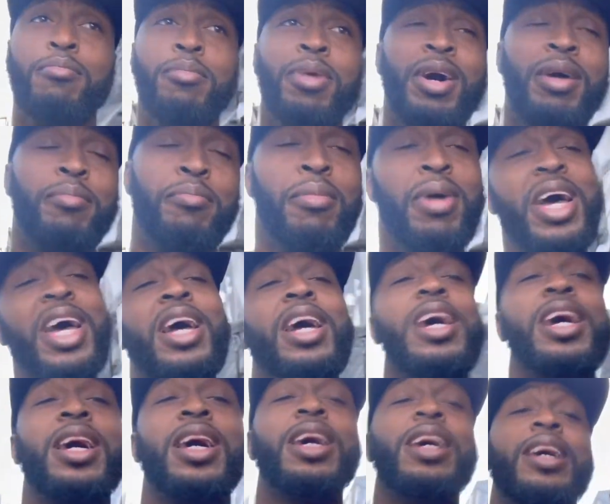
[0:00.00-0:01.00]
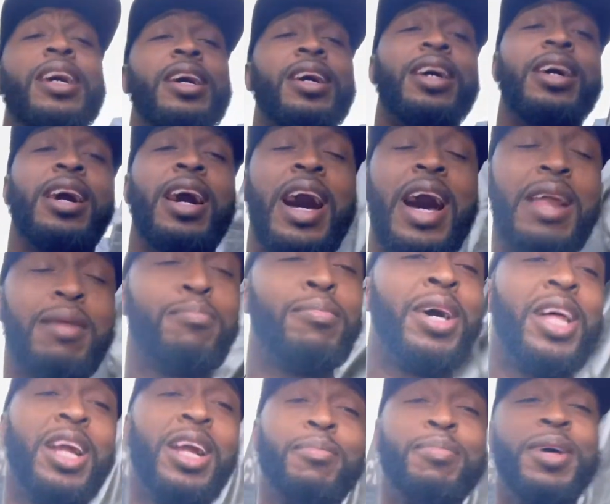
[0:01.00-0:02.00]
But man, I done
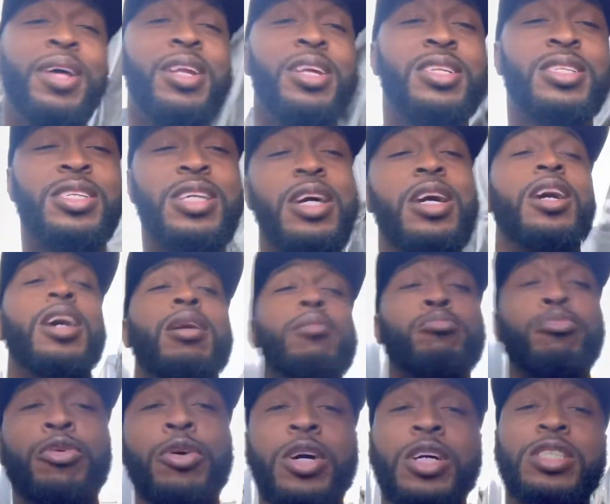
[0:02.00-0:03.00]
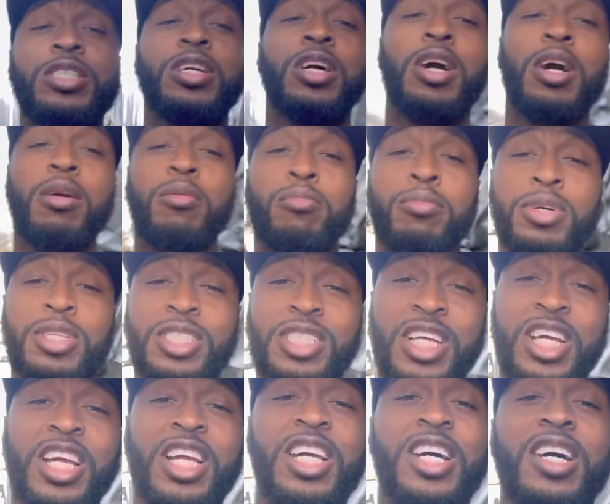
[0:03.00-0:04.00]
made it up in the Tom Brooks,
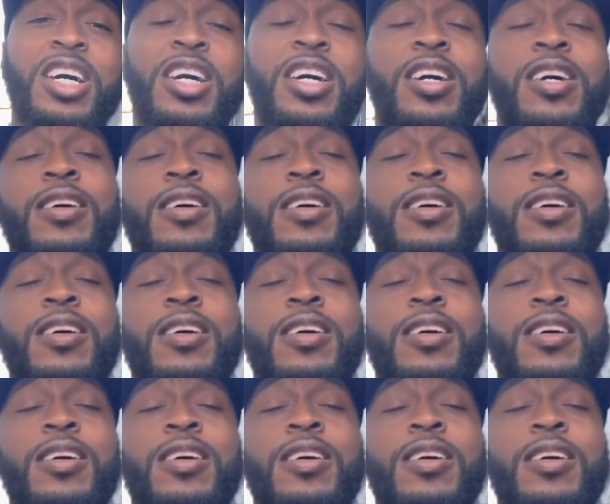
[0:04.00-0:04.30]
Virginia.